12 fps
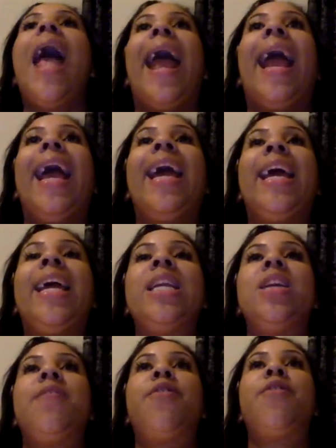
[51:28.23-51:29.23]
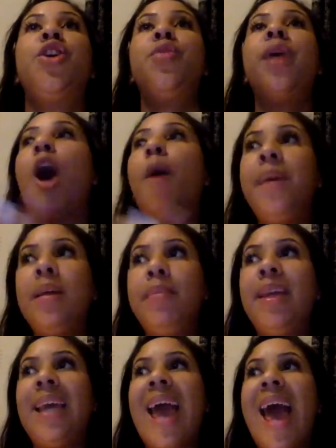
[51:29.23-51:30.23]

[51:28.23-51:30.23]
And for you helping me,